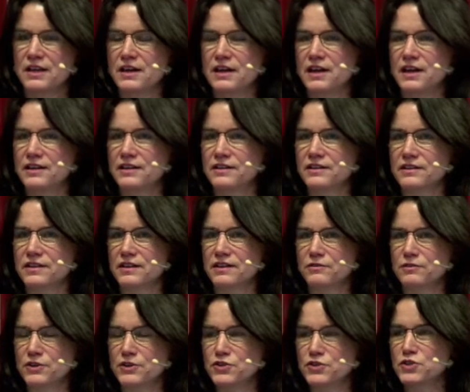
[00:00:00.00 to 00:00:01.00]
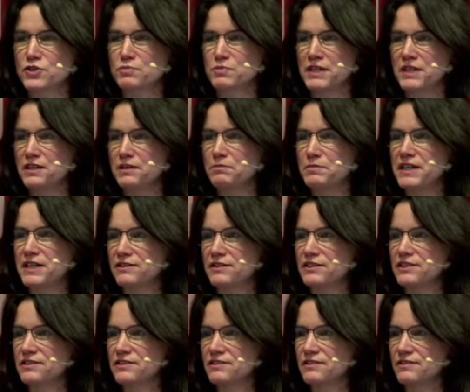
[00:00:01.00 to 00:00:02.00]
and Russian-speaking
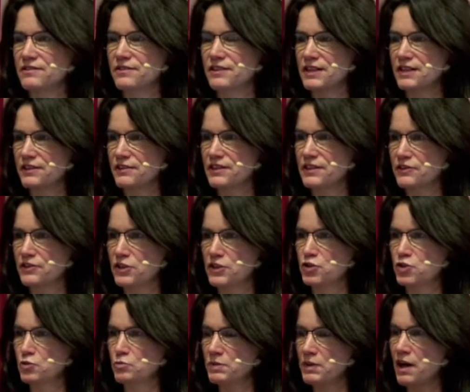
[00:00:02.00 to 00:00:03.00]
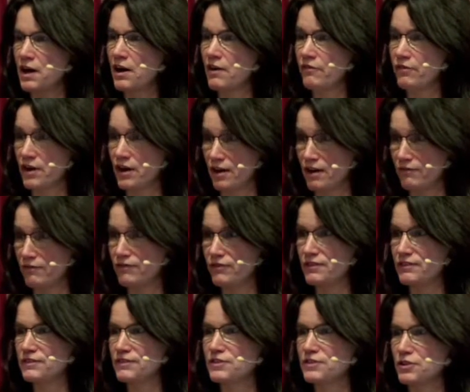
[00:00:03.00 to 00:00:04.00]
parents think that they should be half-half.
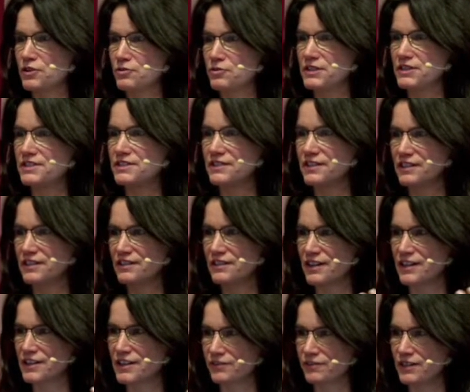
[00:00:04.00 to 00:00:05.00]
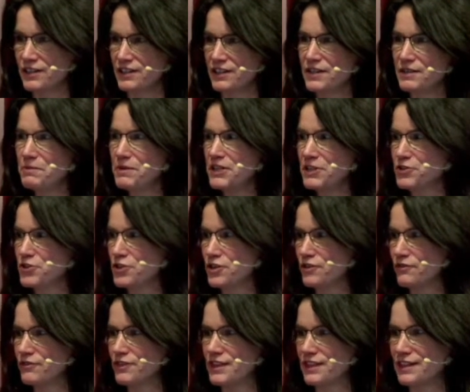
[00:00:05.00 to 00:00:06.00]
So it's the kind of image
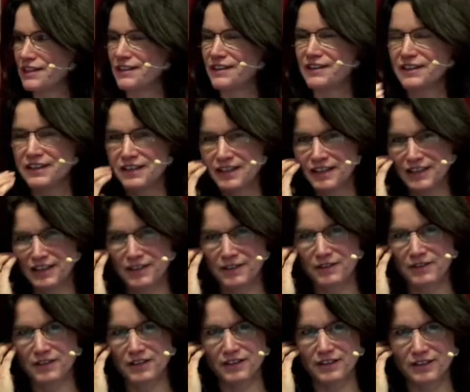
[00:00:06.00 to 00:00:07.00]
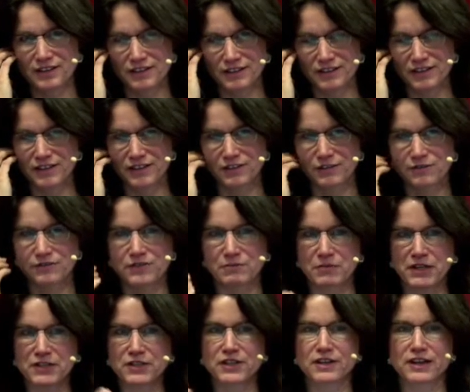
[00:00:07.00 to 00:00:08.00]
of the
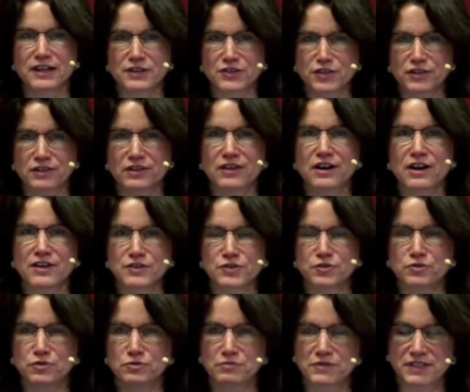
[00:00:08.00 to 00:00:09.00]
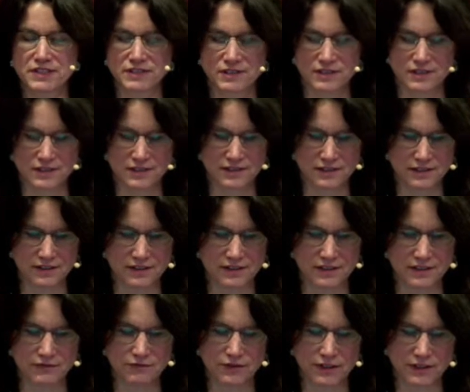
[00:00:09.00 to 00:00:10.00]
multicultural classroom is
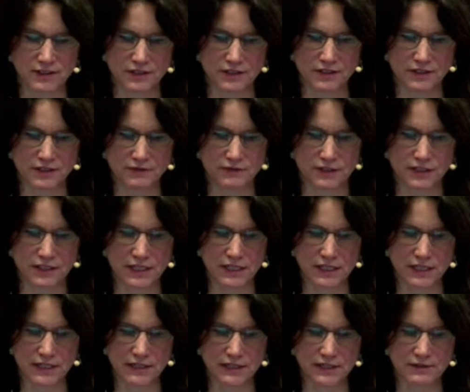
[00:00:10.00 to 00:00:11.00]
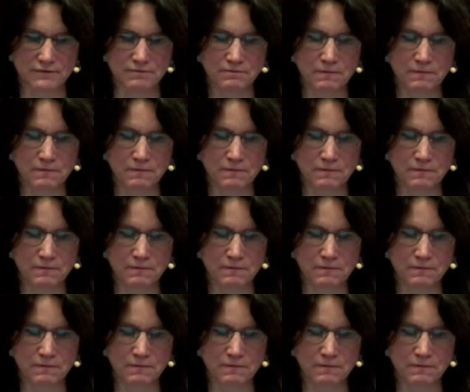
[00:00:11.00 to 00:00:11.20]
different in different heads.